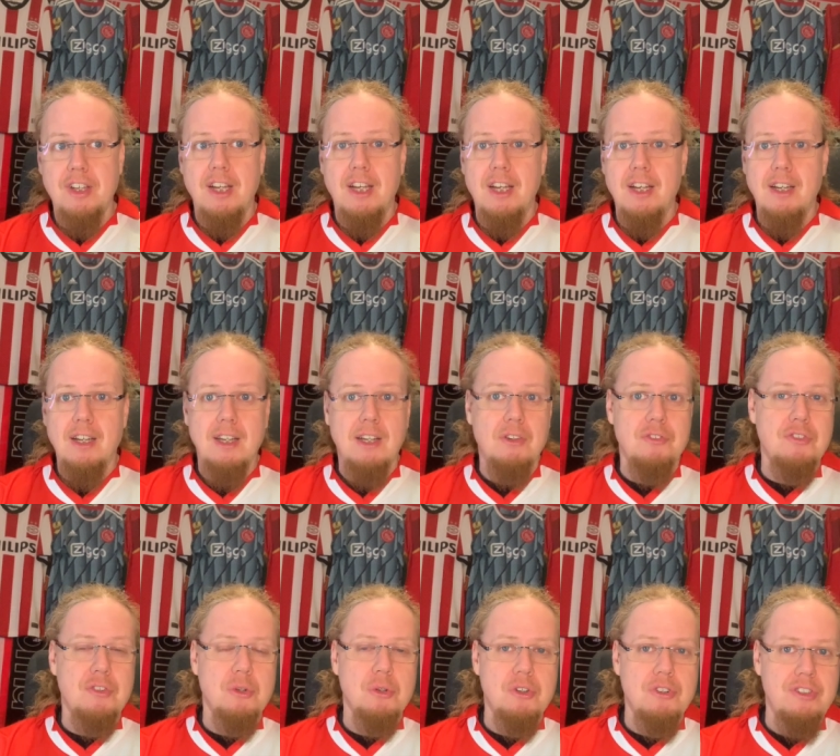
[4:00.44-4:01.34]
Uh,
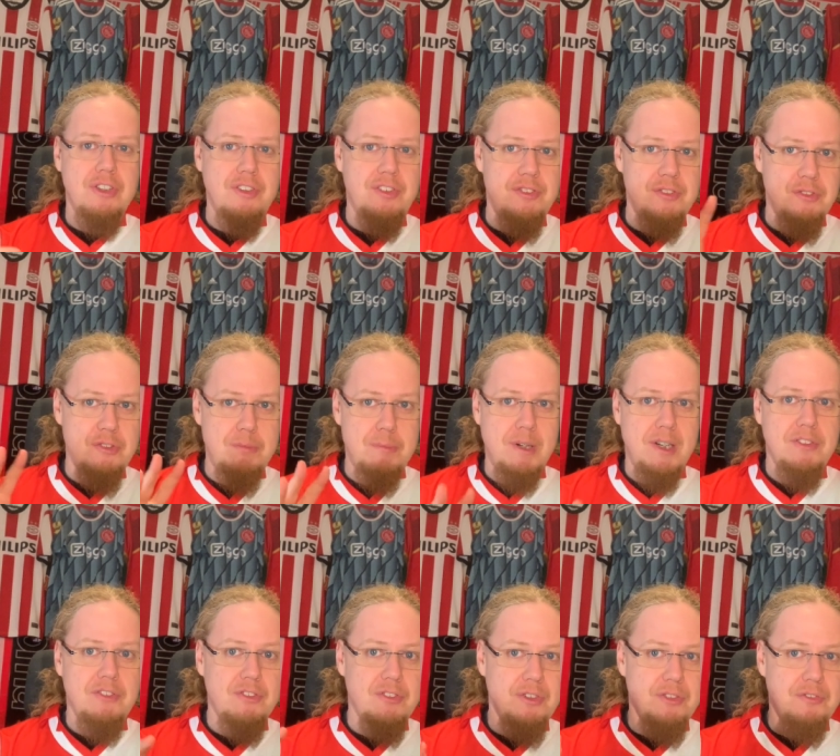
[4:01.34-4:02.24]
of course, it
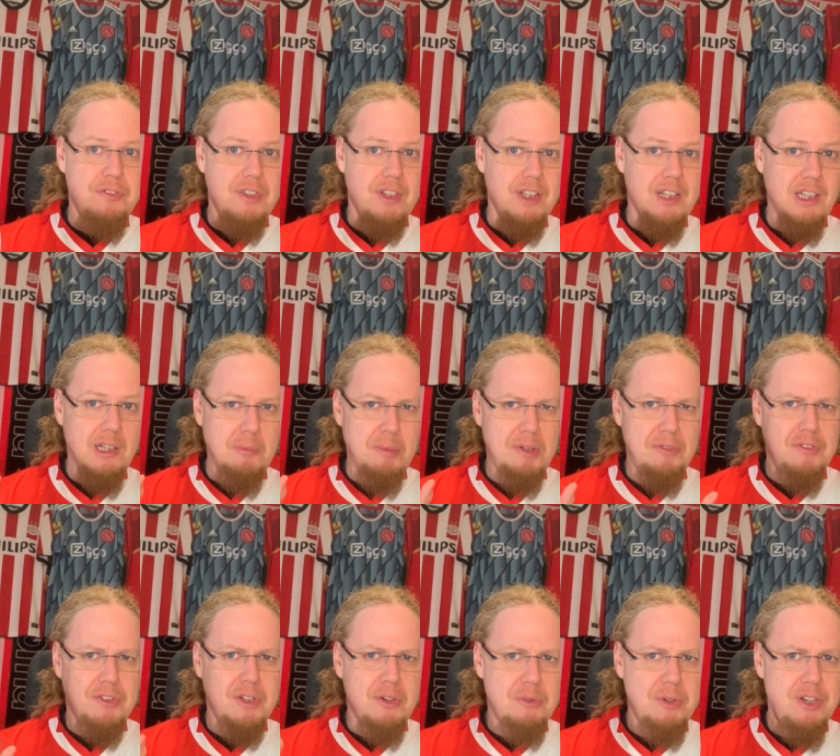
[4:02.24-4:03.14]
reminds us of a little bit
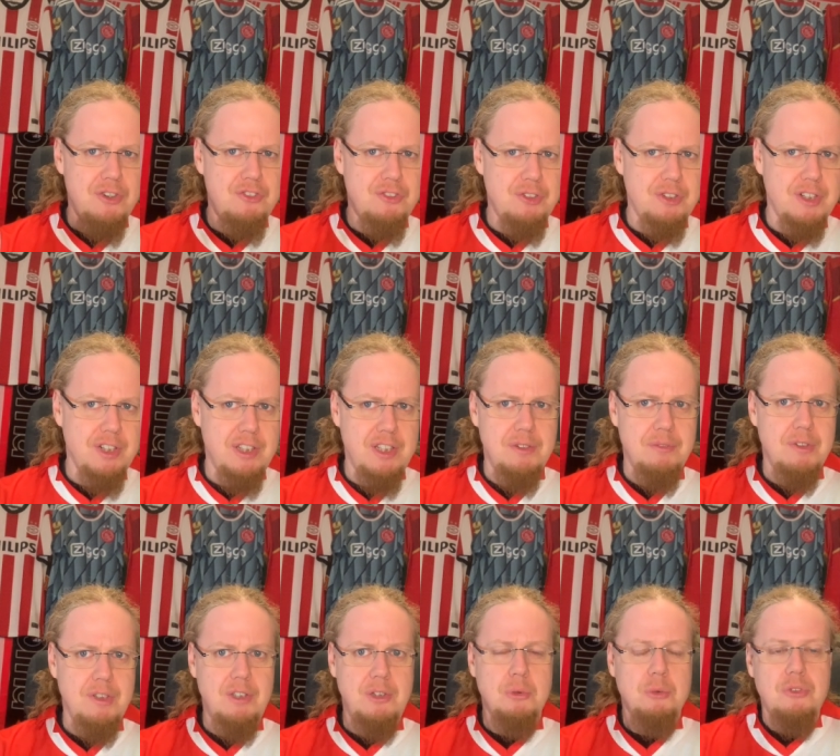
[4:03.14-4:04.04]
of the gray shirt that they
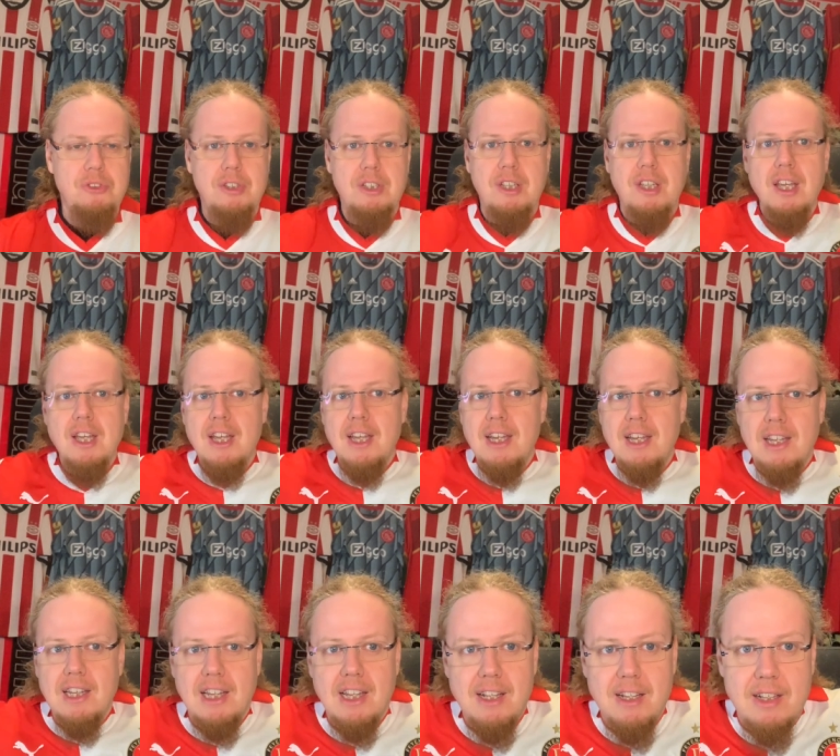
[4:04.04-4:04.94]
were using
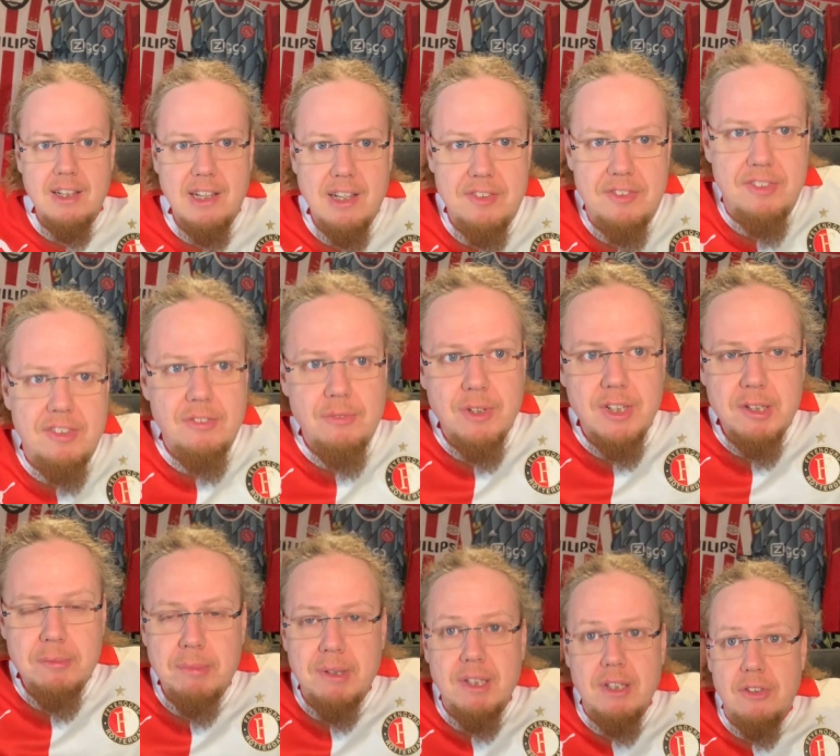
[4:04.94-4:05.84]
last season where
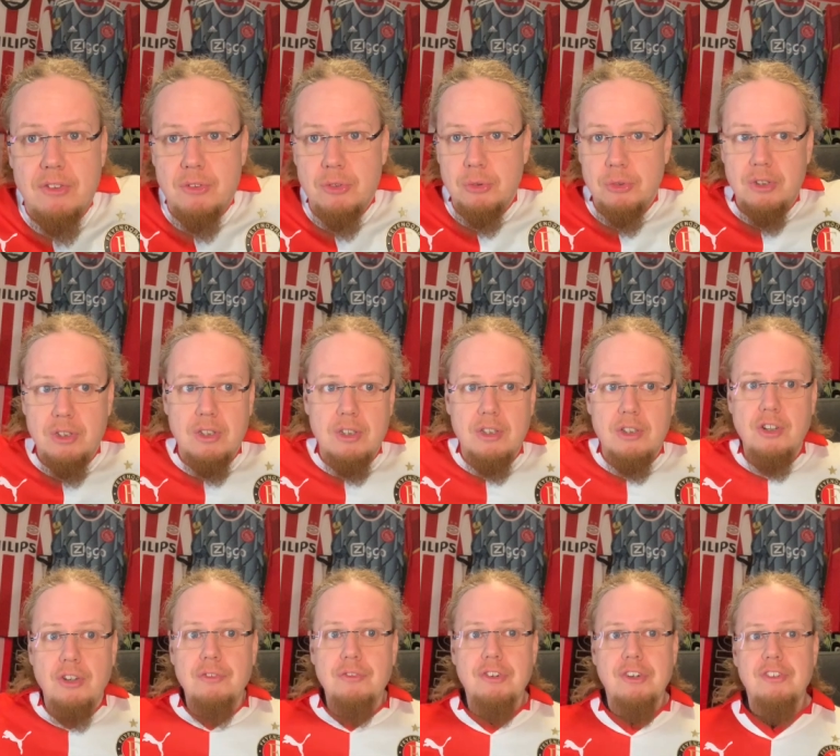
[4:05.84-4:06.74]
they made it to the
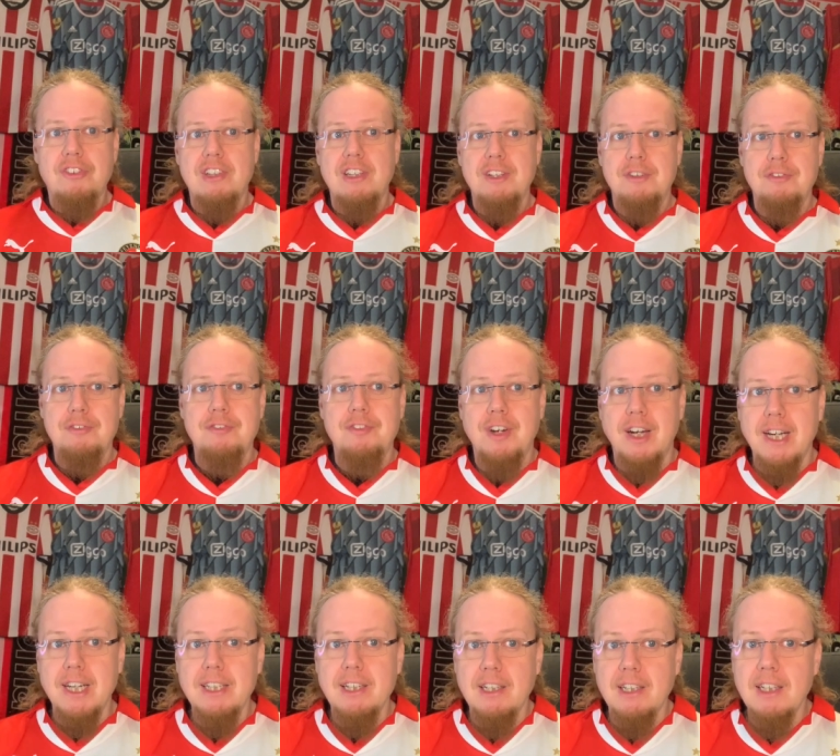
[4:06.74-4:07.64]
Conference League
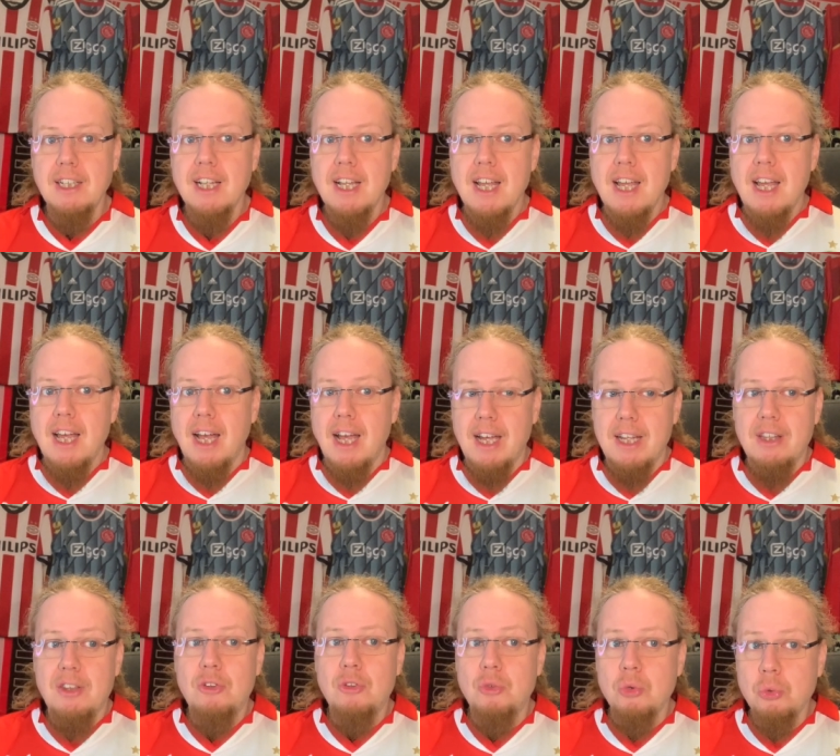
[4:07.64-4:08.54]
final.
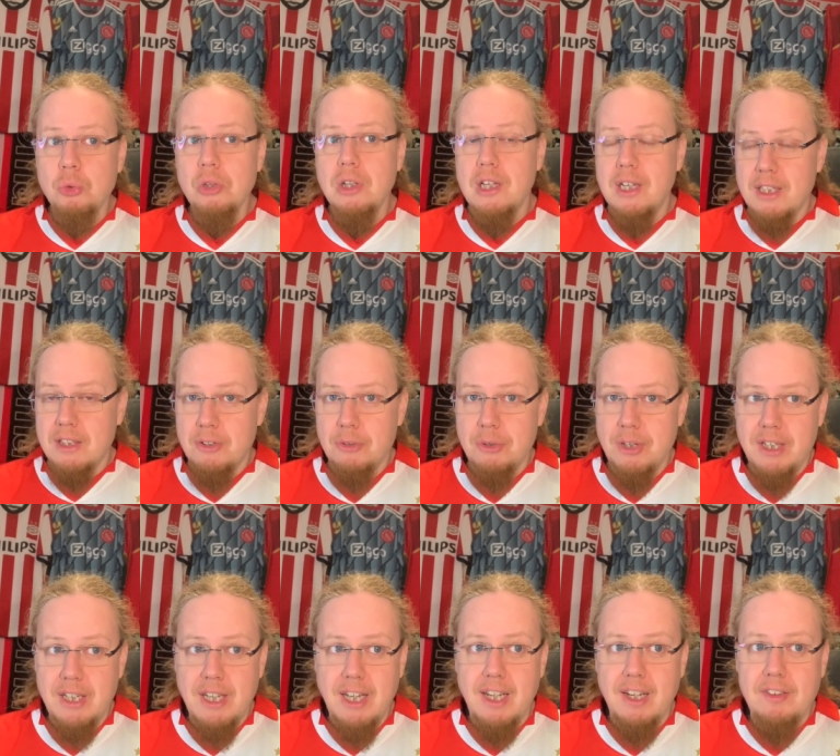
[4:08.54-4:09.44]
I do like the
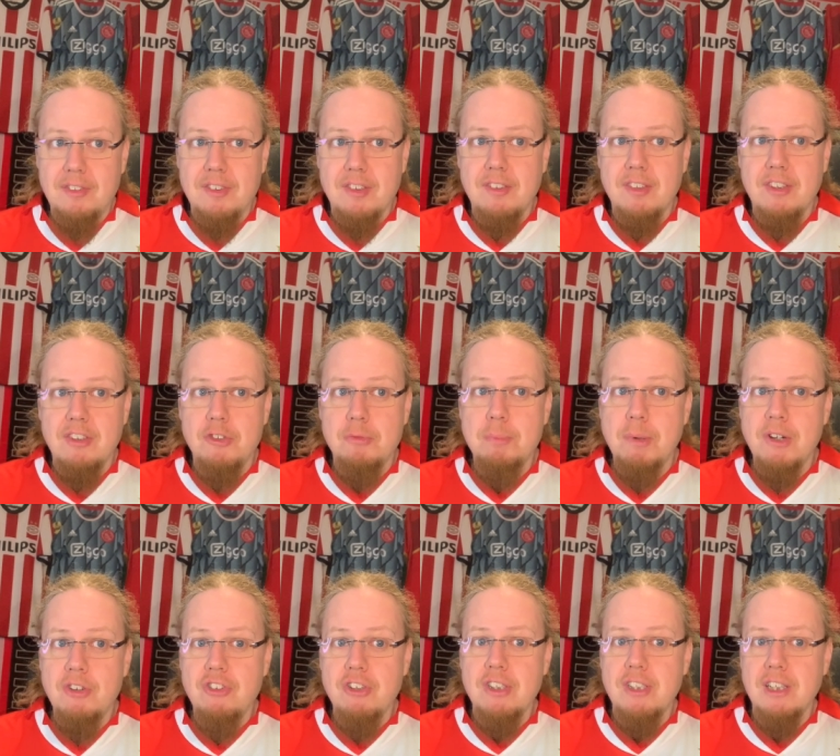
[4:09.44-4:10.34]
red accents and
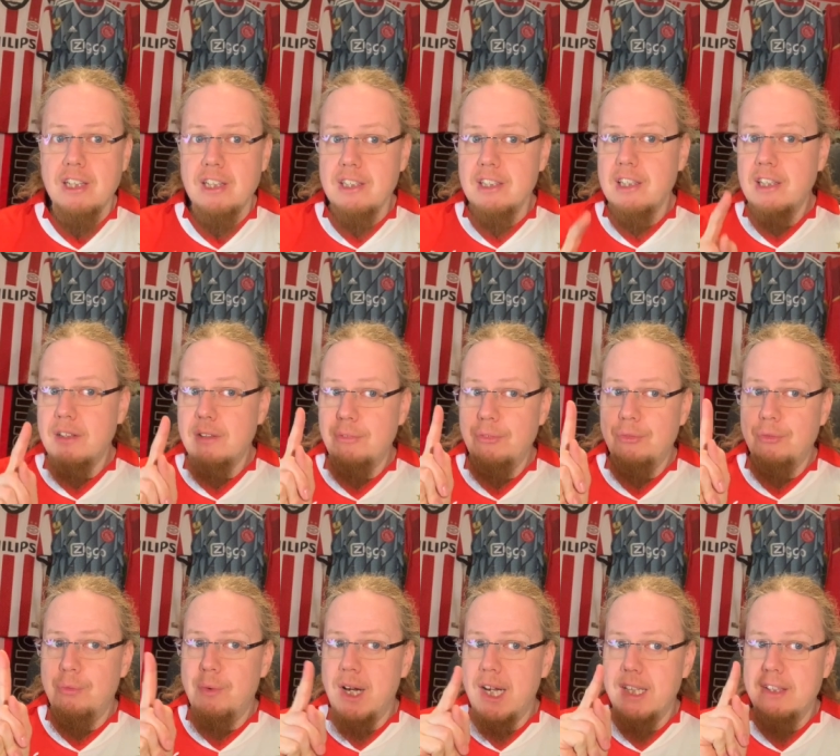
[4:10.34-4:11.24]
especially the little
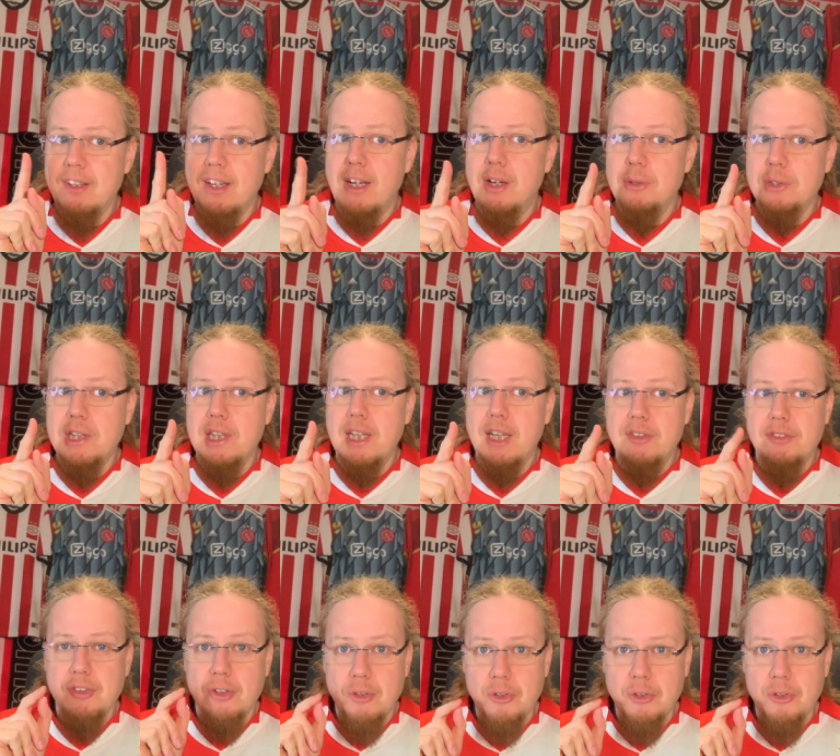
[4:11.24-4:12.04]
white outlines.